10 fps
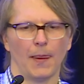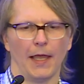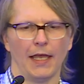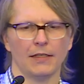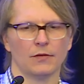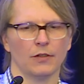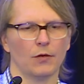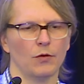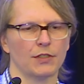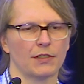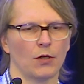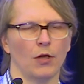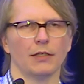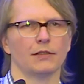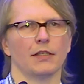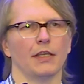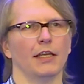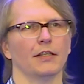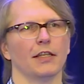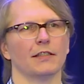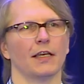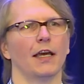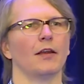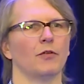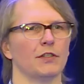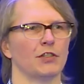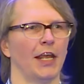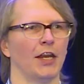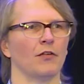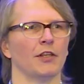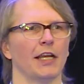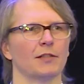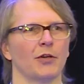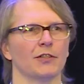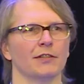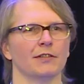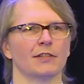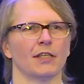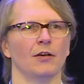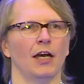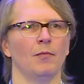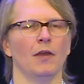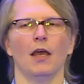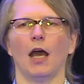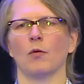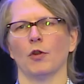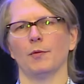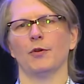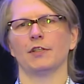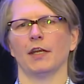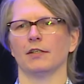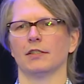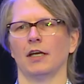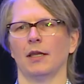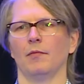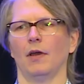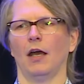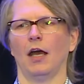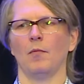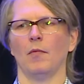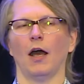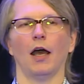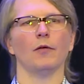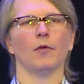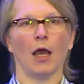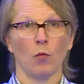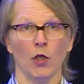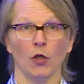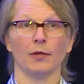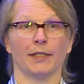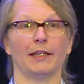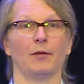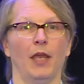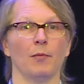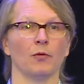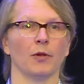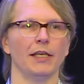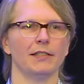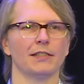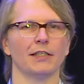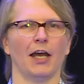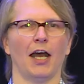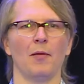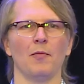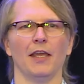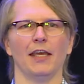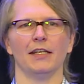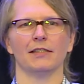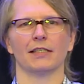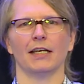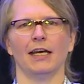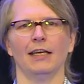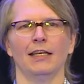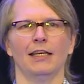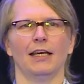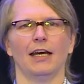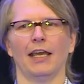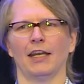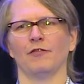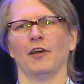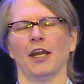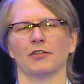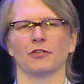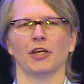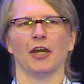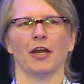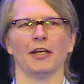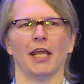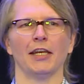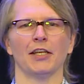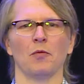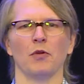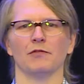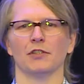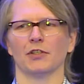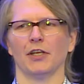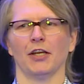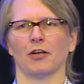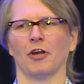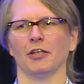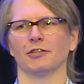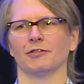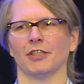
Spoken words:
And look, we'll just go on to the end of this. I really should head over to the next person. So I really appreciate your time. I will get the paper released. It is end of financial year, and we've just sort of hit a crunch.